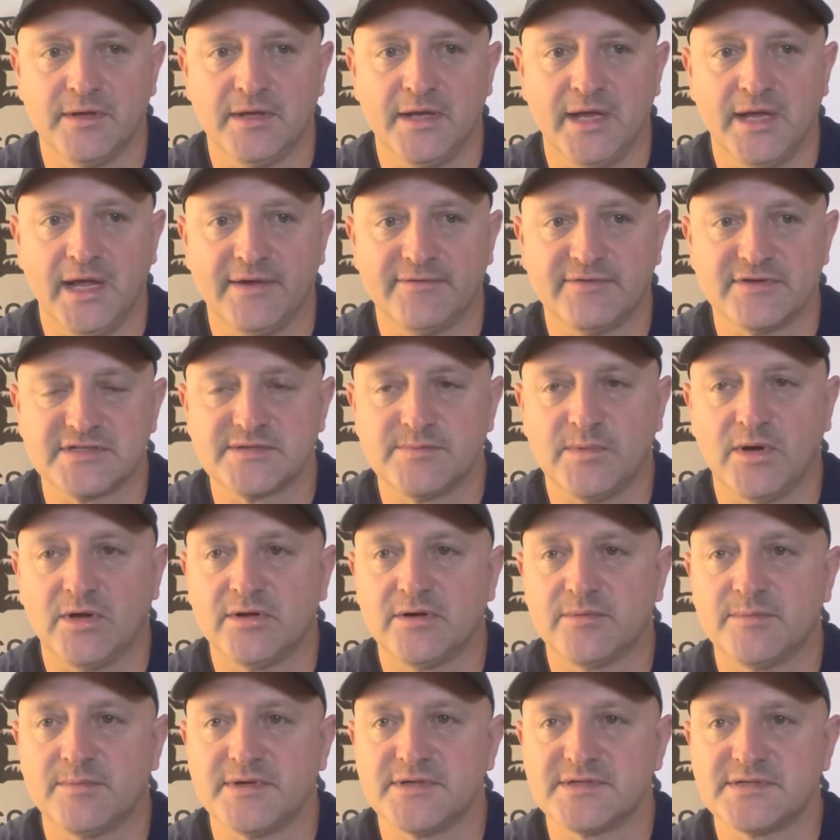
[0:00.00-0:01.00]
have a
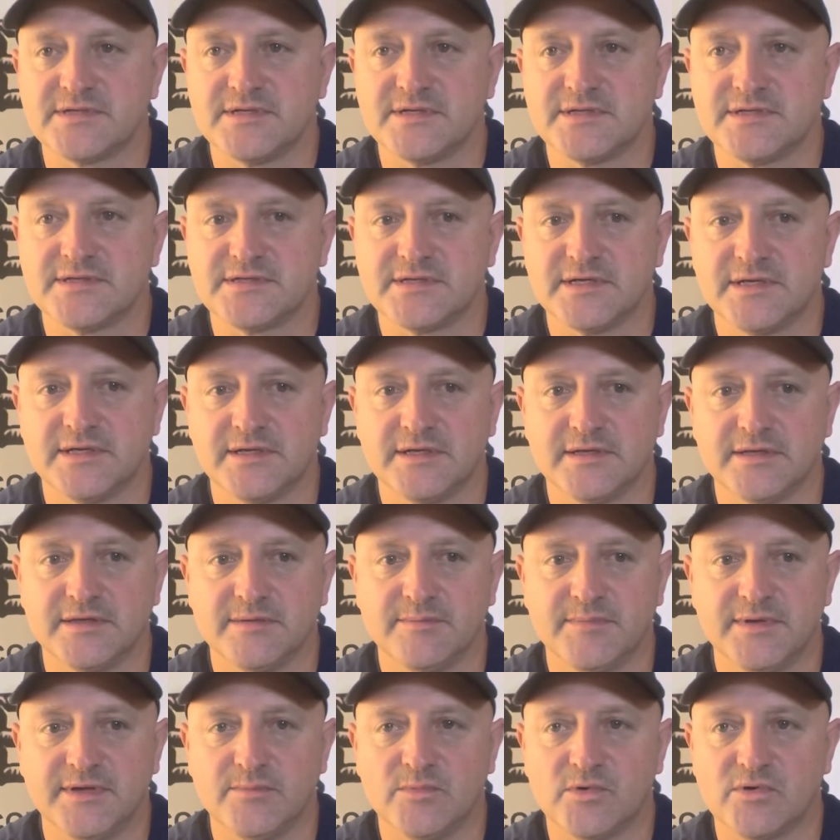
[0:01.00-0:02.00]
smaller business
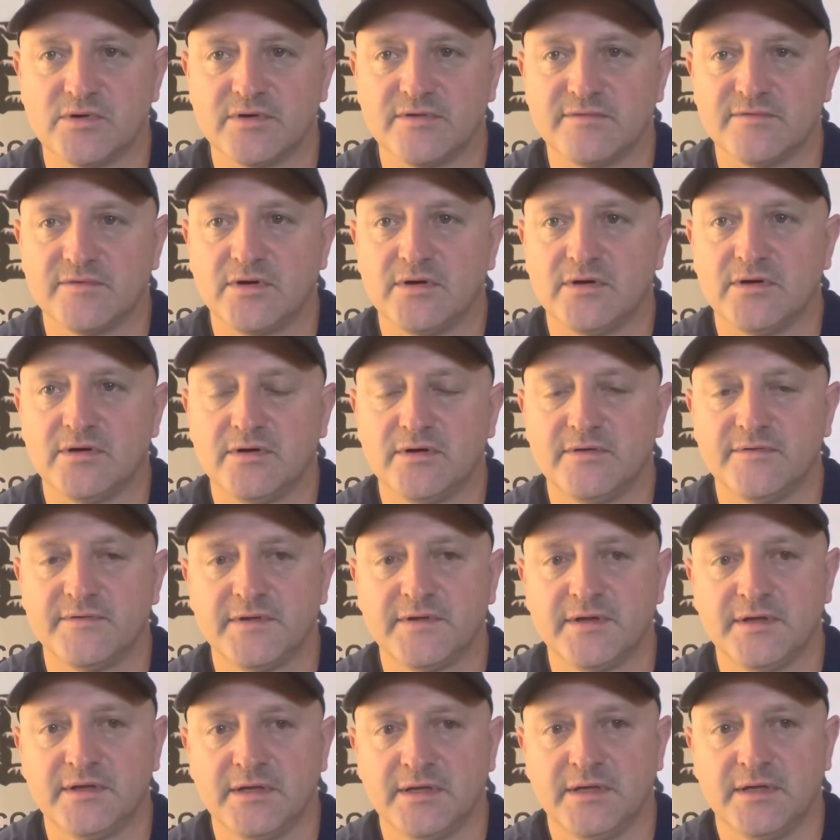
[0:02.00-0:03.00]
and be more involved.
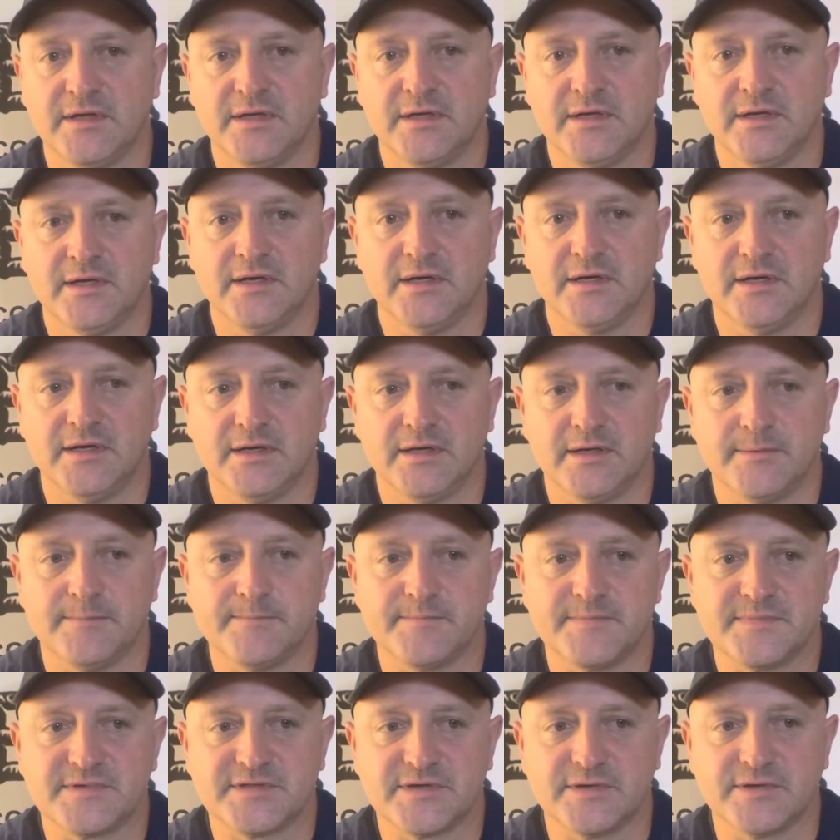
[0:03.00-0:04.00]

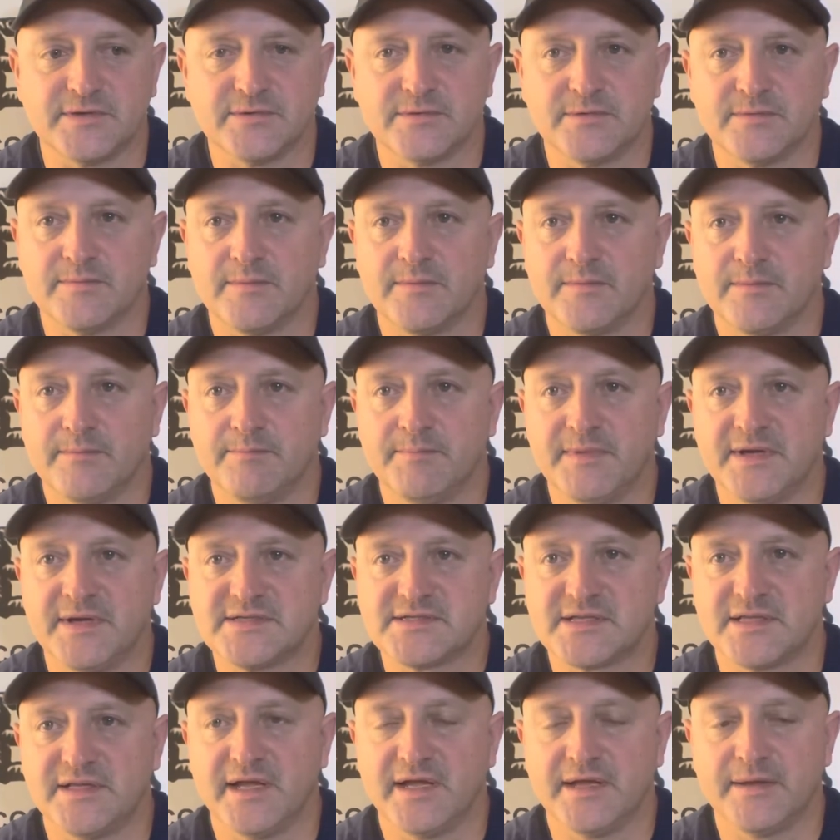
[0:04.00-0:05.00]
So
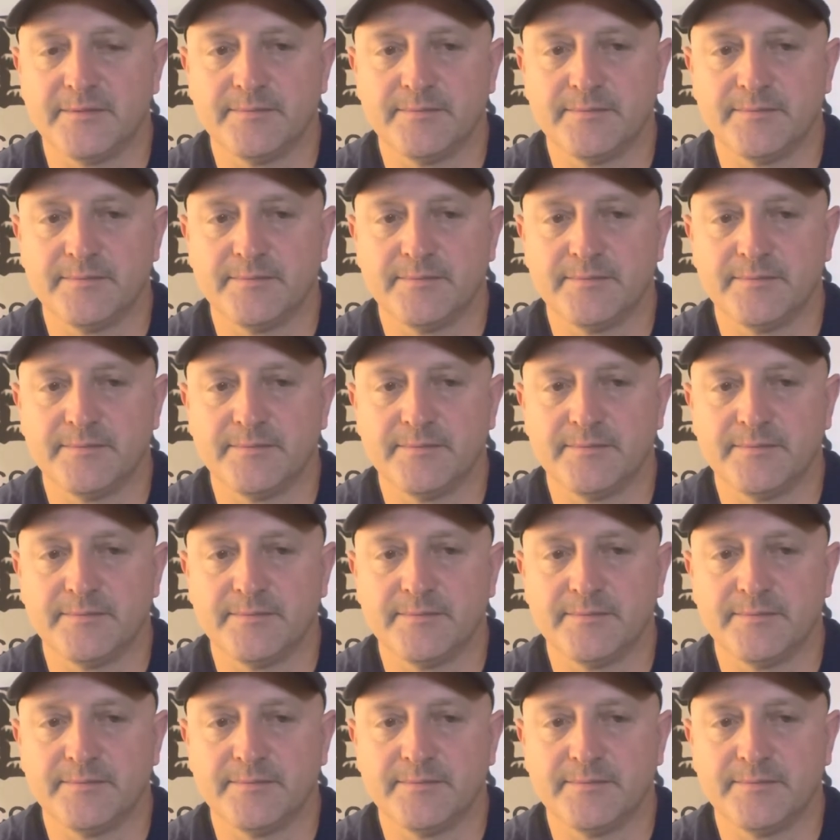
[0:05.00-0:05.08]
basically,